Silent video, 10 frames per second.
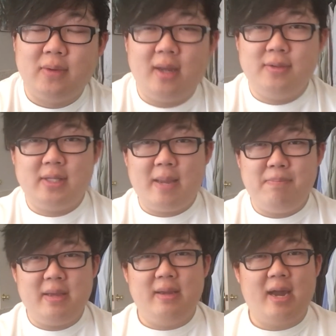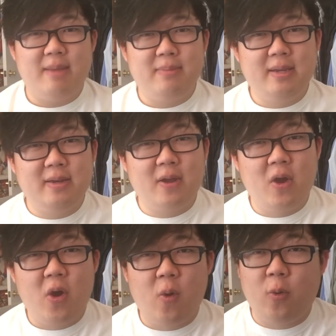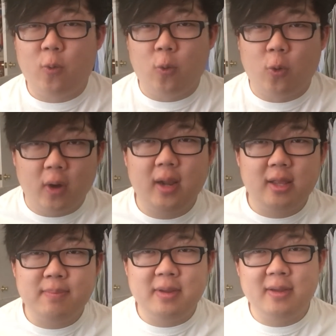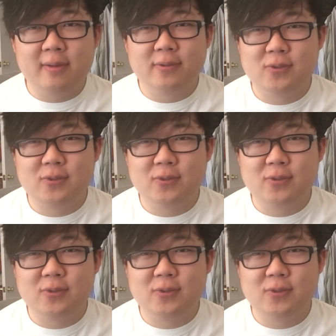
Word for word: And I say big, I mean really big.